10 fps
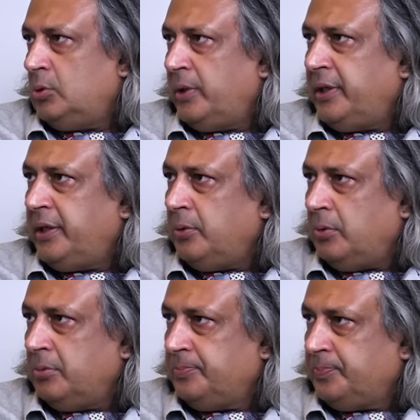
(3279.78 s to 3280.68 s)

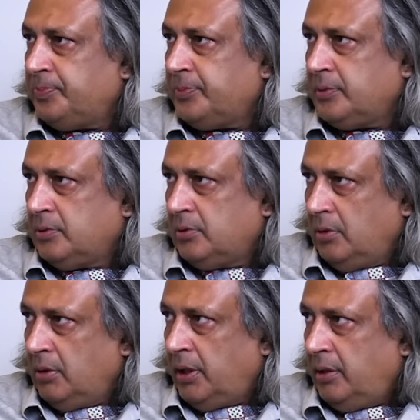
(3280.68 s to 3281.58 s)
22. 22.
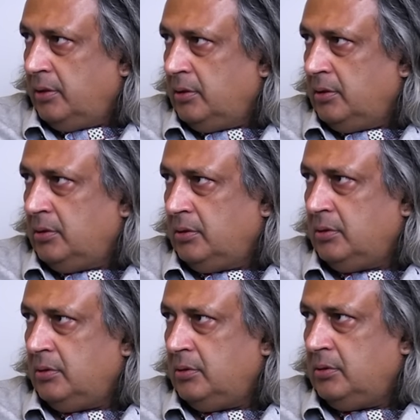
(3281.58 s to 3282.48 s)
Okay.
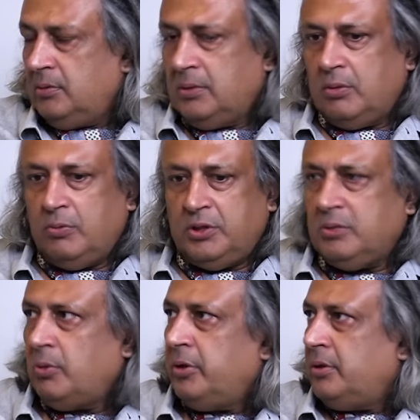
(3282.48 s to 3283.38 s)
Which
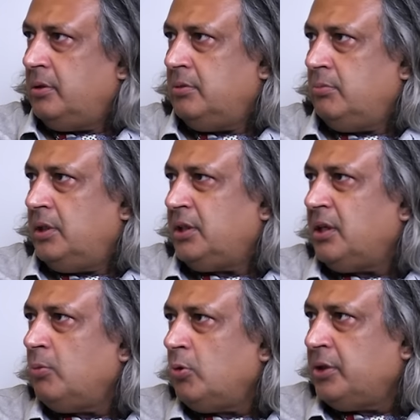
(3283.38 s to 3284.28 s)
is about
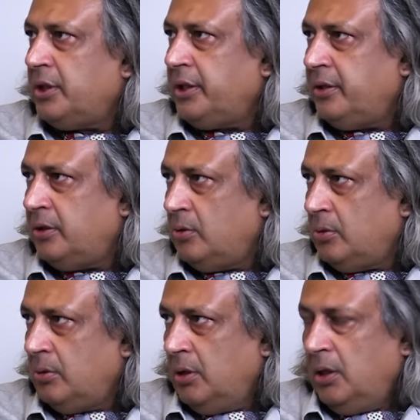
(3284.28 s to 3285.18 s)
little more than a year ago.